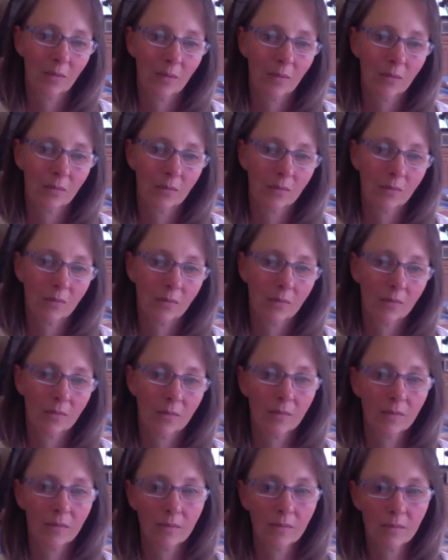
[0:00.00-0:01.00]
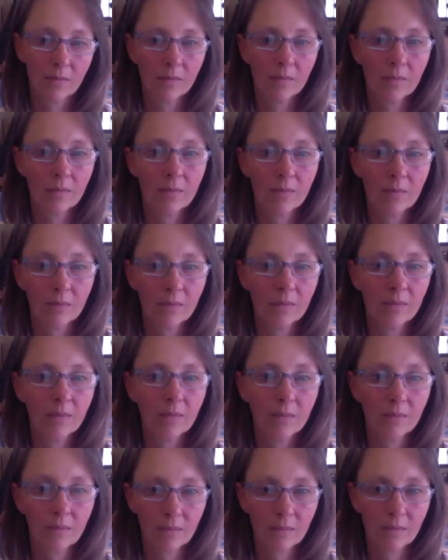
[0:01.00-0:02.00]

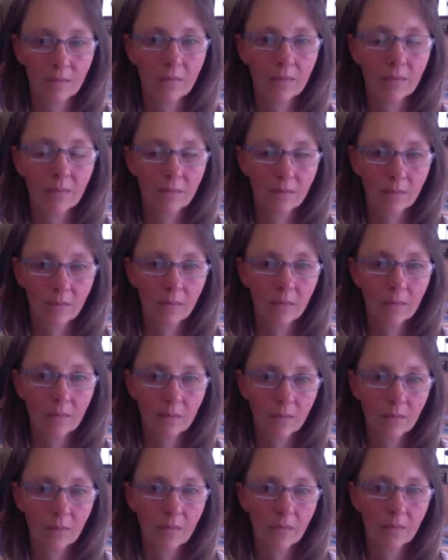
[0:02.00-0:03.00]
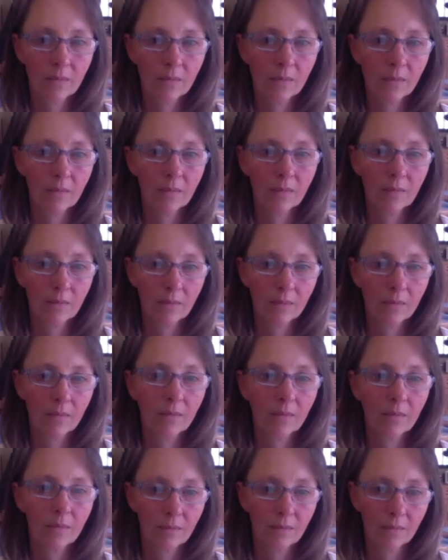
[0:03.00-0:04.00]

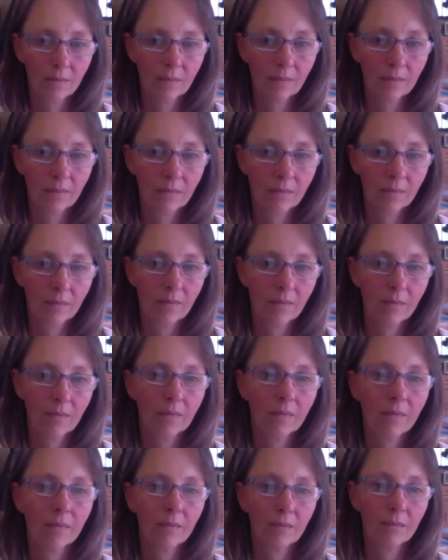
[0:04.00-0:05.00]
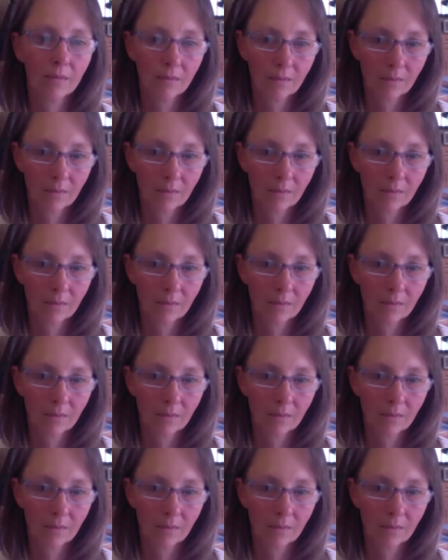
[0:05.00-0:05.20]
(silent)